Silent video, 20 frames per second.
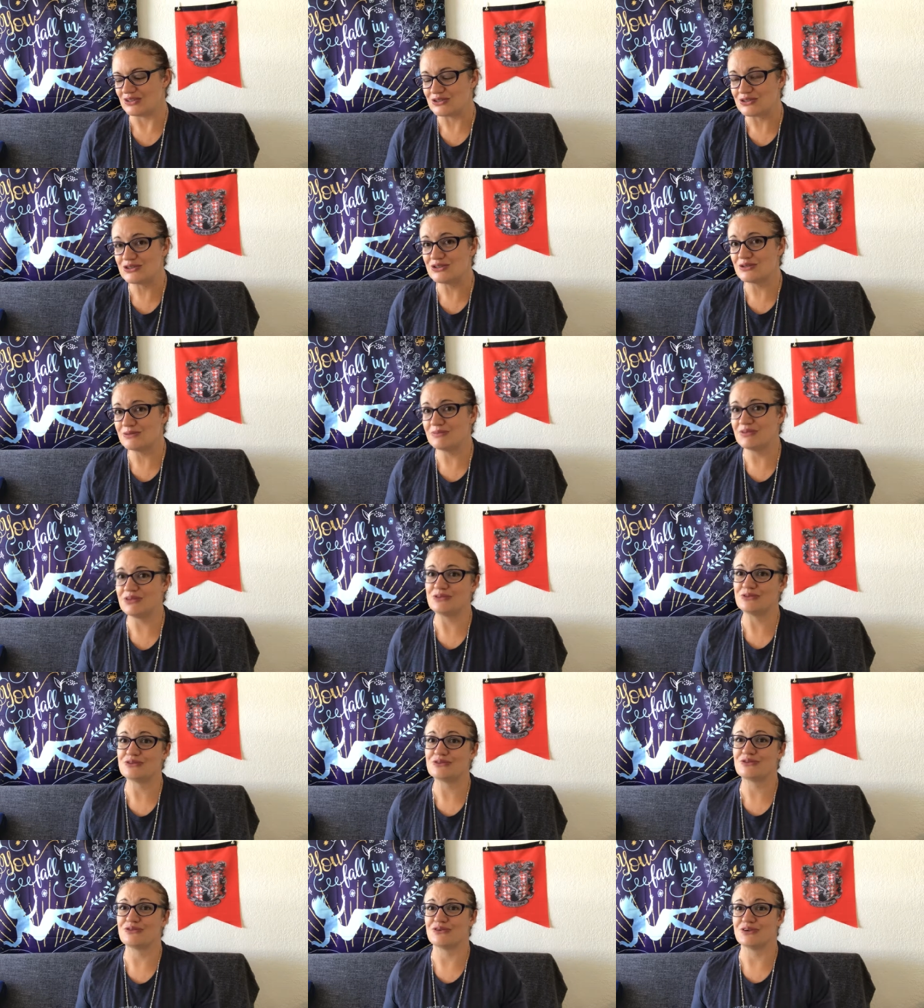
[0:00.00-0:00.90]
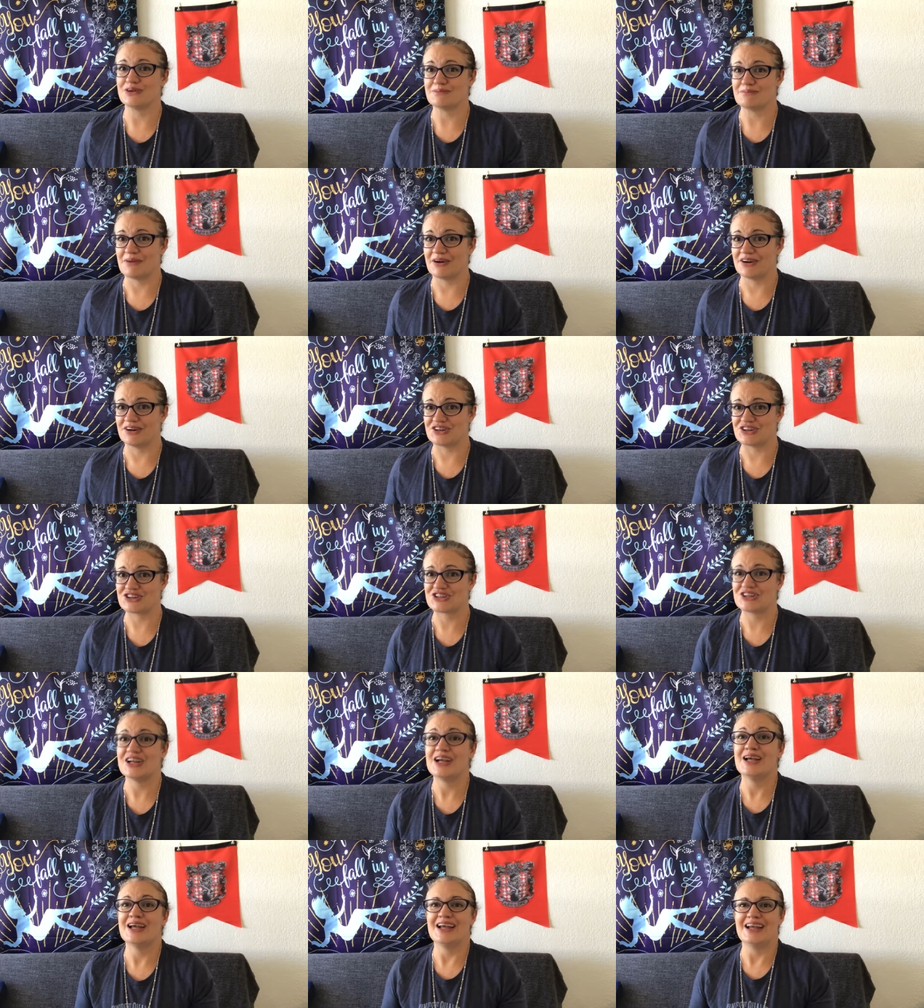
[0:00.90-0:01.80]
two moons for
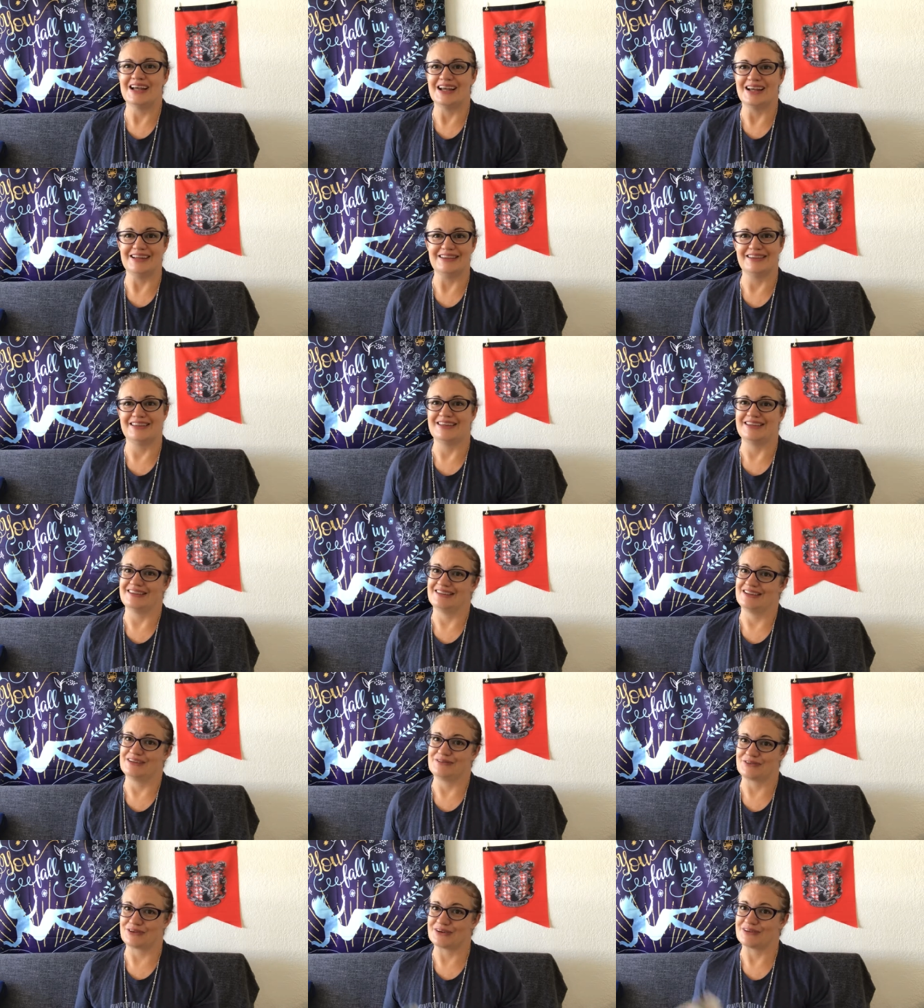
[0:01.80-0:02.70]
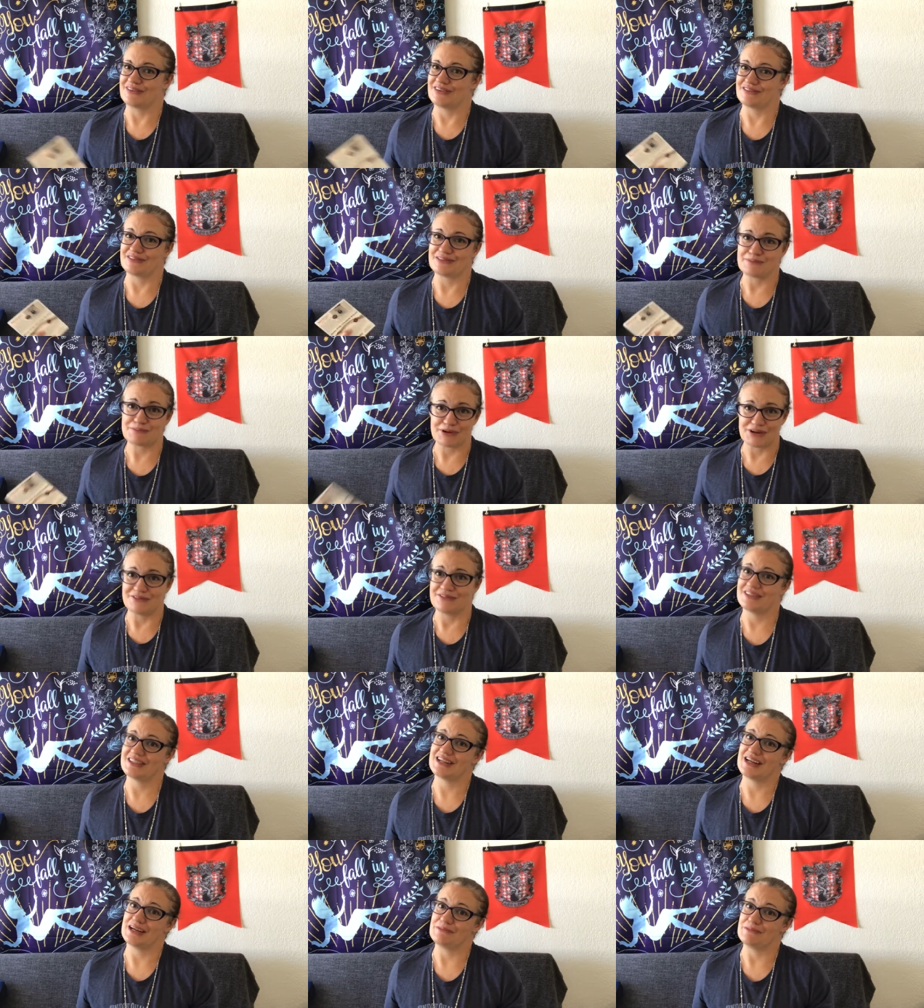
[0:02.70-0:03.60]
March. And then of course that's a
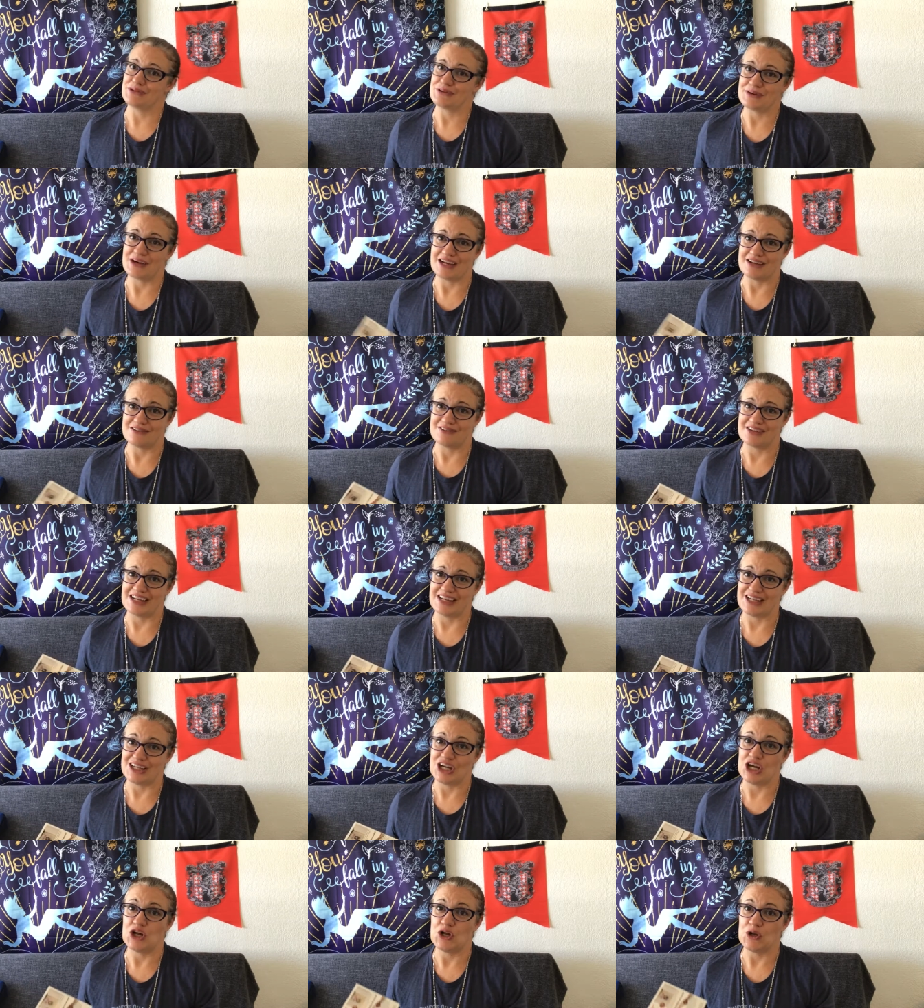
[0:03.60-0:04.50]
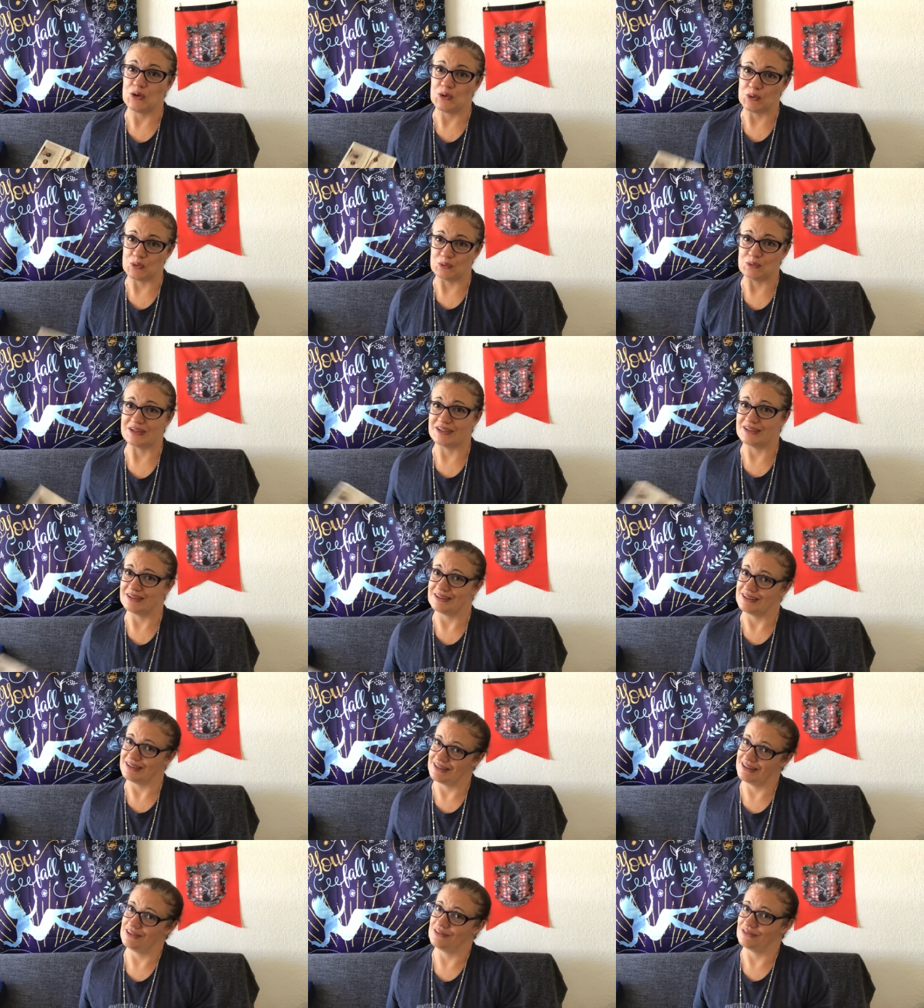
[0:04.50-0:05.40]
perfect time to have a Luna
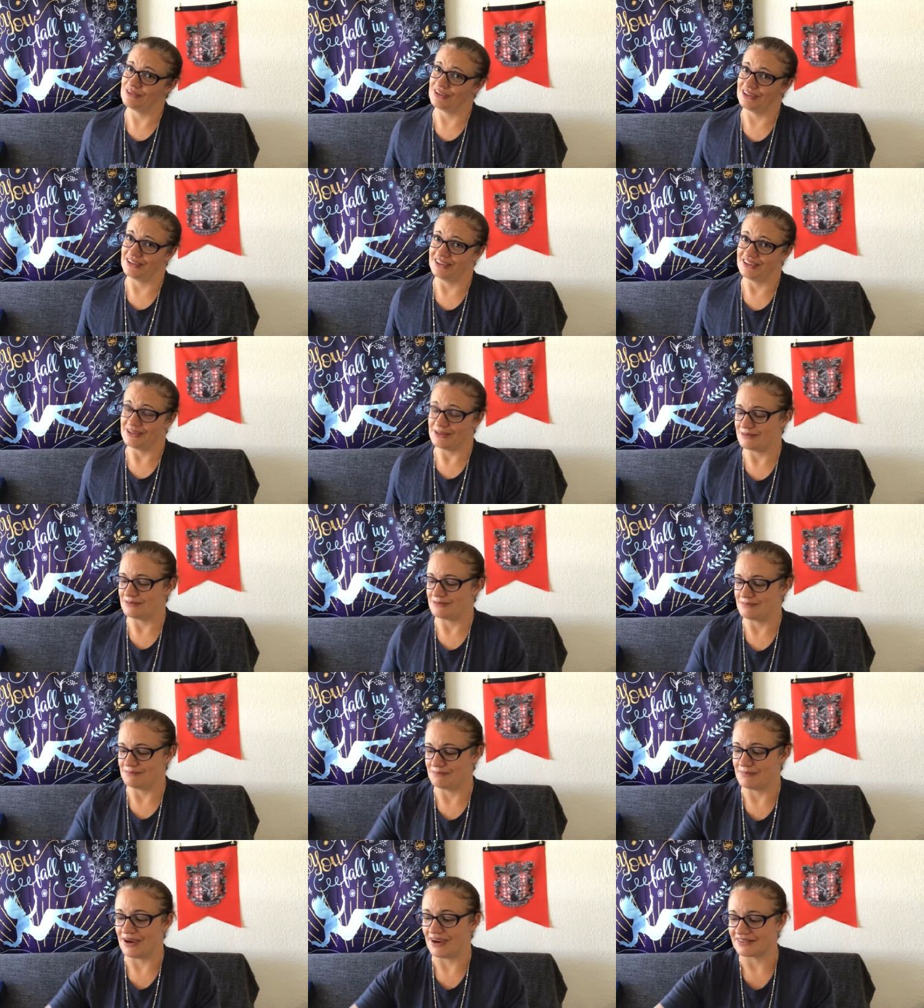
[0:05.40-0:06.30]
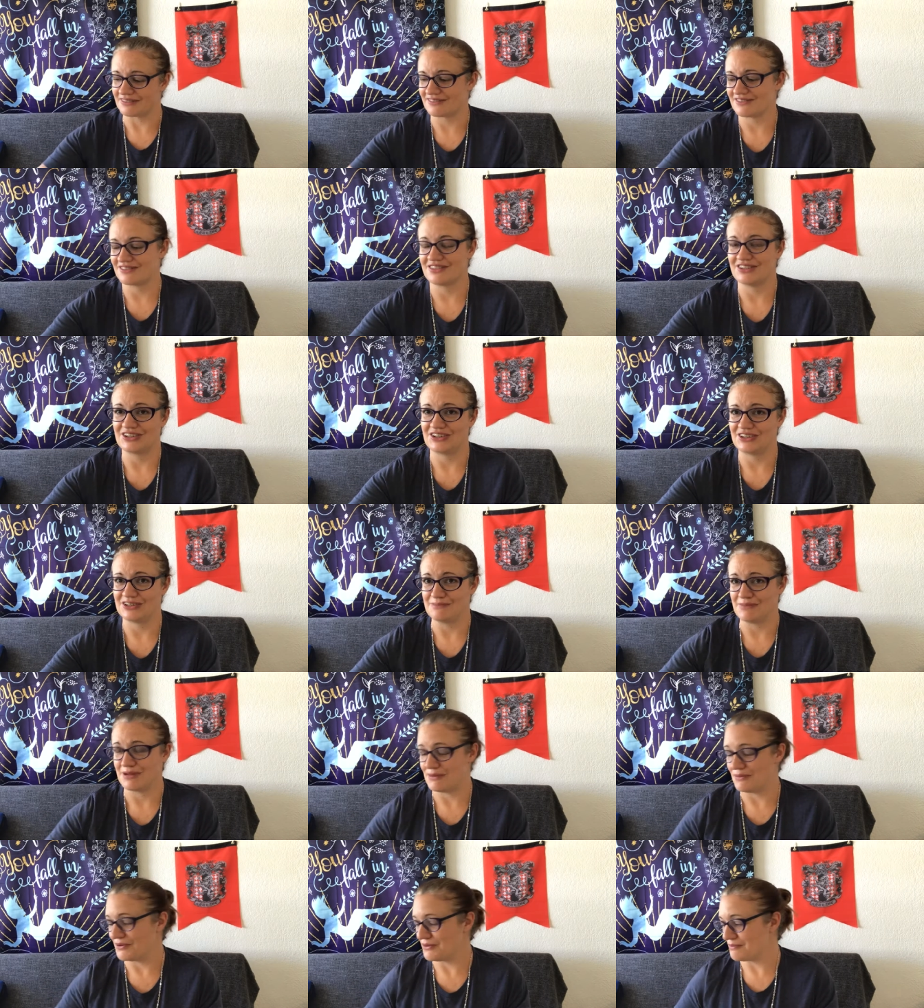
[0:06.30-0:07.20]
Lovegood box. Couldn't
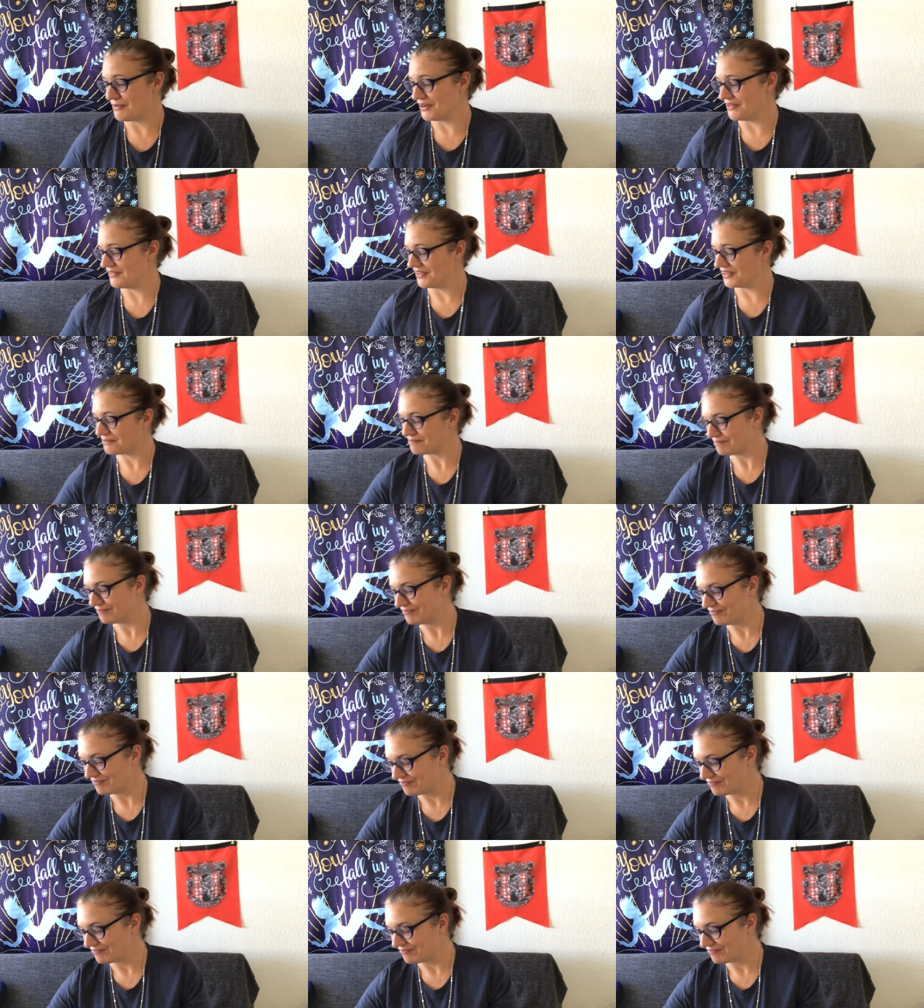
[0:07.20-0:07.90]
be more perfect.